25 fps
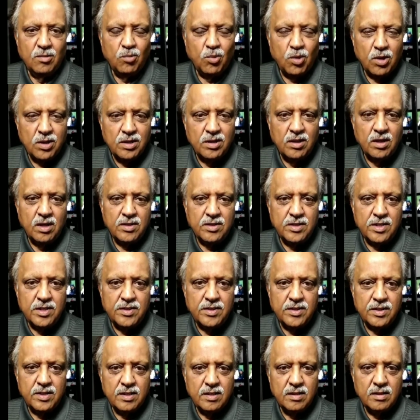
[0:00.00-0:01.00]
What
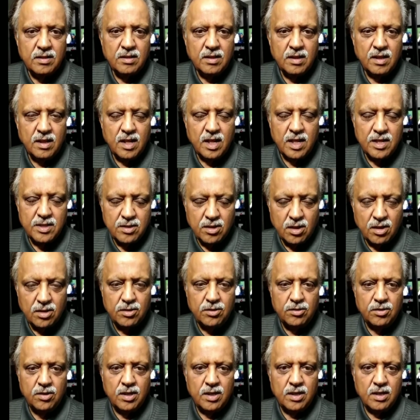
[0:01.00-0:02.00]
nonsense? I
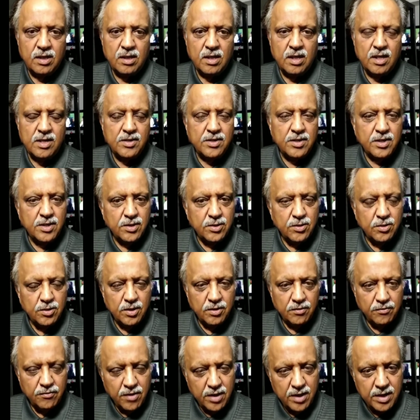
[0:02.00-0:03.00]
talked to her and she is
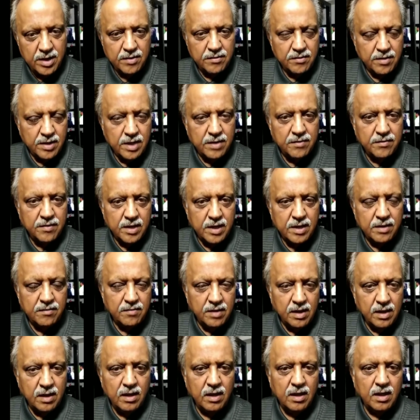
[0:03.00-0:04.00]
doing very, very, very
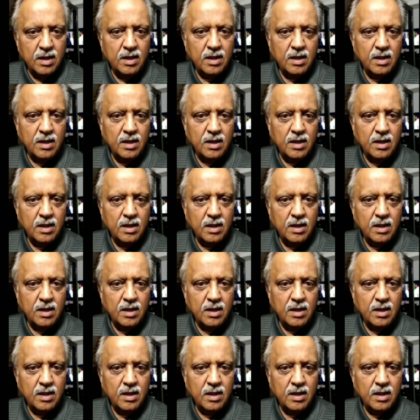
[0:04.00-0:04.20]
well.